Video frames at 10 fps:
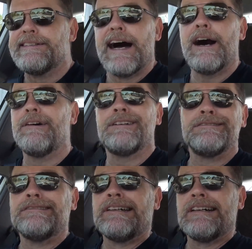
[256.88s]
Oh
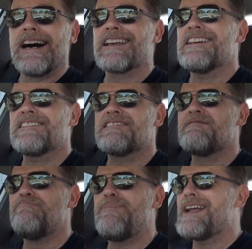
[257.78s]
well, I guess
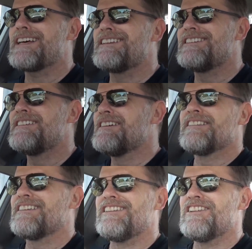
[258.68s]
it's better
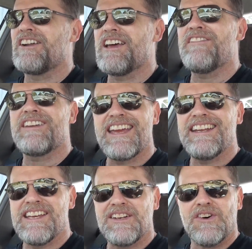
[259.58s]
than not having
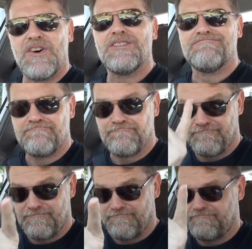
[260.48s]
any at all.
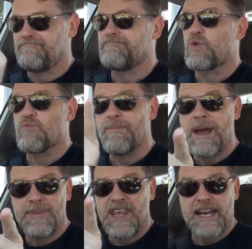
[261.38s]

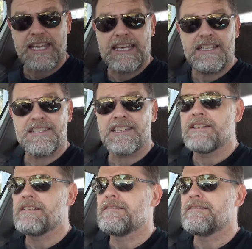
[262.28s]
Remember that, kids.